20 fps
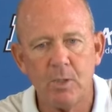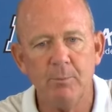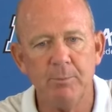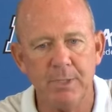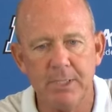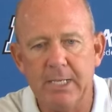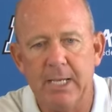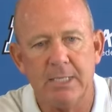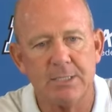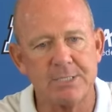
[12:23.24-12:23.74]

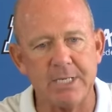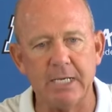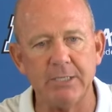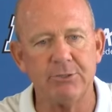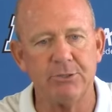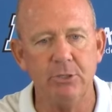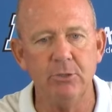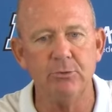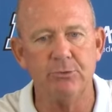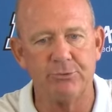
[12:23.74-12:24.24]
but yes, I
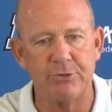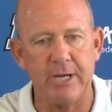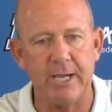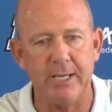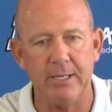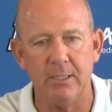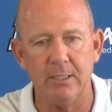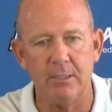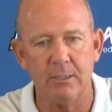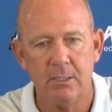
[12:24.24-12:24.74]
do
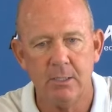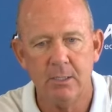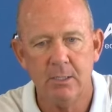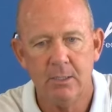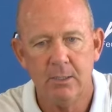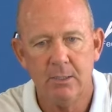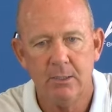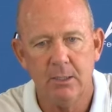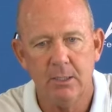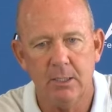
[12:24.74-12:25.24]
try to
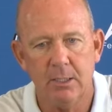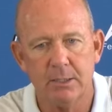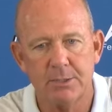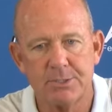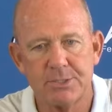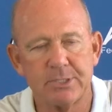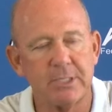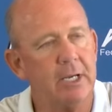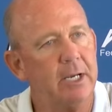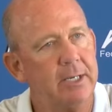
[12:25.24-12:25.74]
uh,
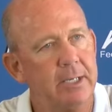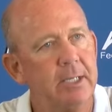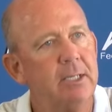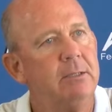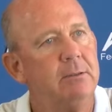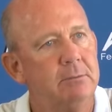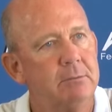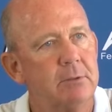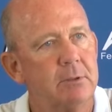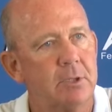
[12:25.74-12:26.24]

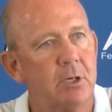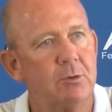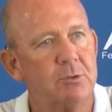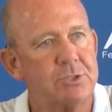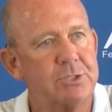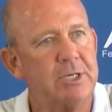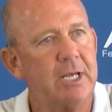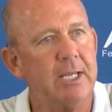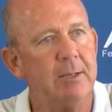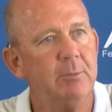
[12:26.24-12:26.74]
study Coach
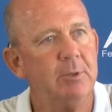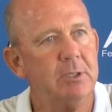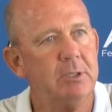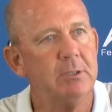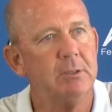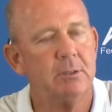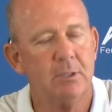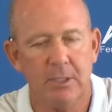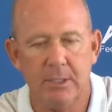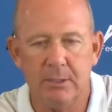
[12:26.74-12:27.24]

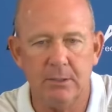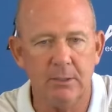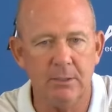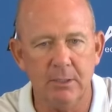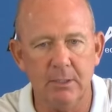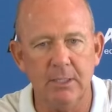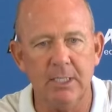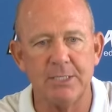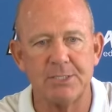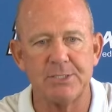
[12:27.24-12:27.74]
Saban and
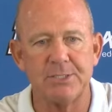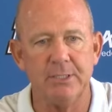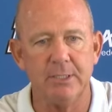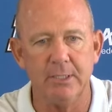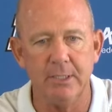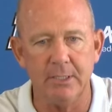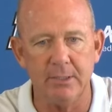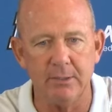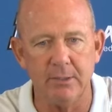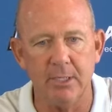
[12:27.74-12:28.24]

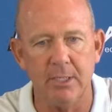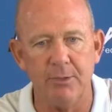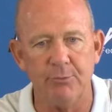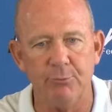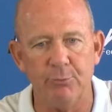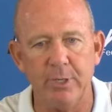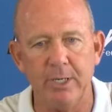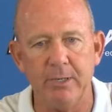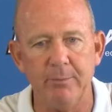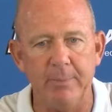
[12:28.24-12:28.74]
listen and, and
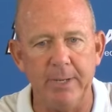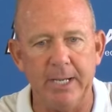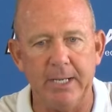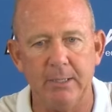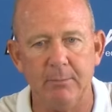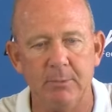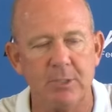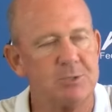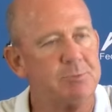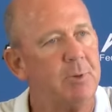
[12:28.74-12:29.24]
read
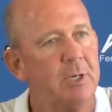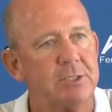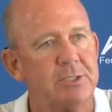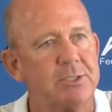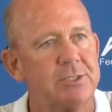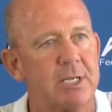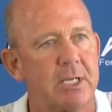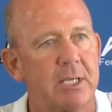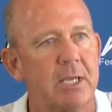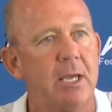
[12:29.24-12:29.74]
about him as much
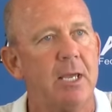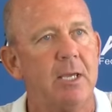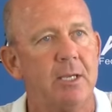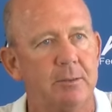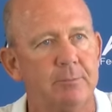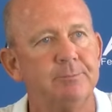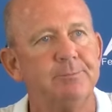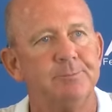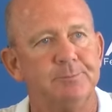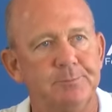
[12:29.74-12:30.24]
as I can.